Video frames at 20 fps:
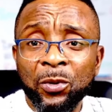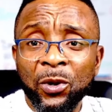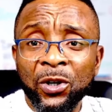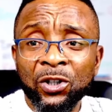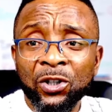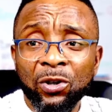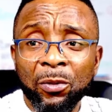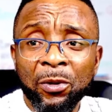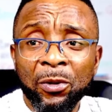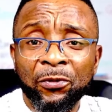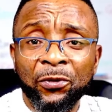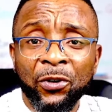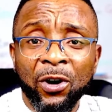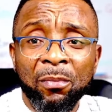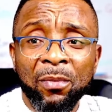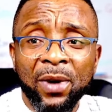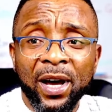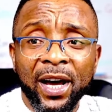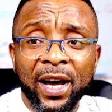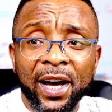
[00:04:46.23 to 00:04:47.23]
people from,
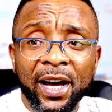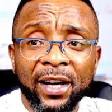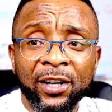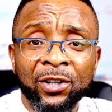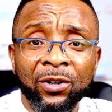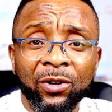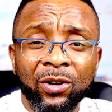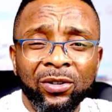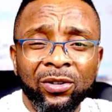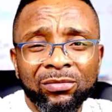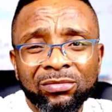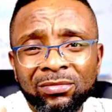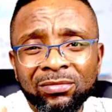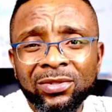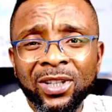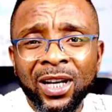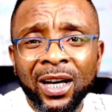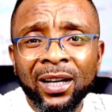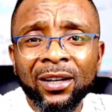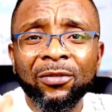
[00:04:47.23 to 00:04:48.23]

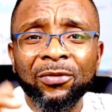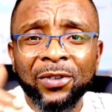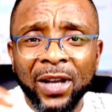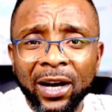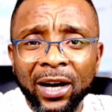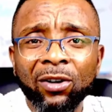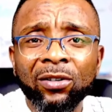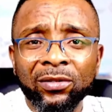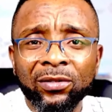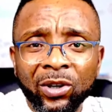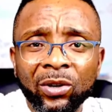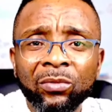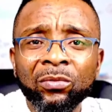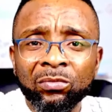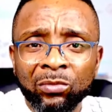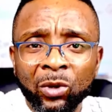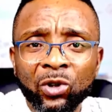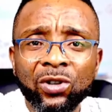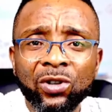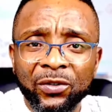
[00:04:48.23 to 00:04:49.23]
kind of like
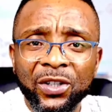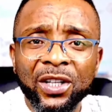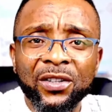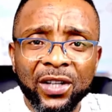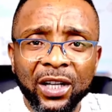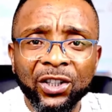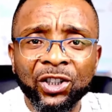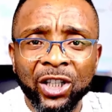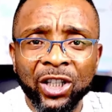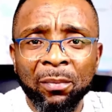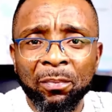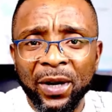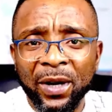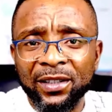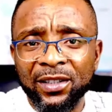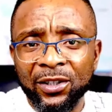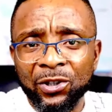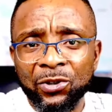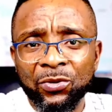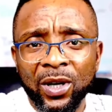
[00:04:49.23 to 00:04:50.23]
most of these Asian parts
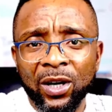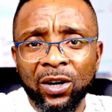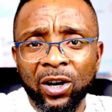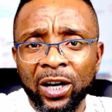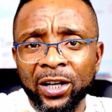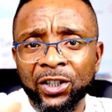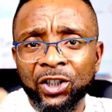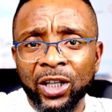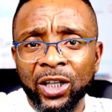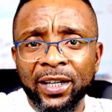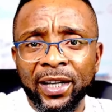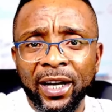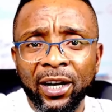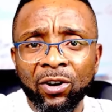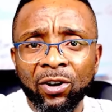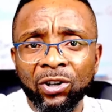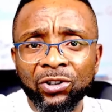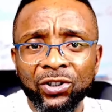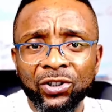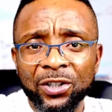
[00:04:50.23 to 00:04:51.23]
as well, Asian
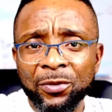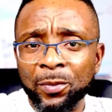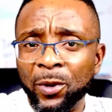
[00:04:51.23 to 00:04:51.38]
countries, but